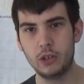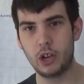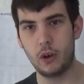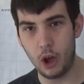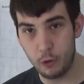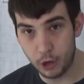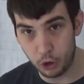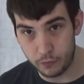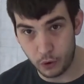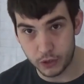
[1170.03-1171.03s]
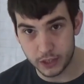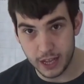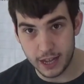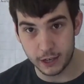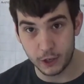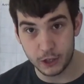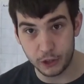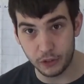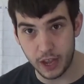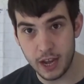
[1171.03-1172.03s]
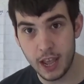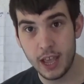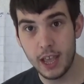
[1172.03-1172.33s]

So I hope you look forward to that. And until then,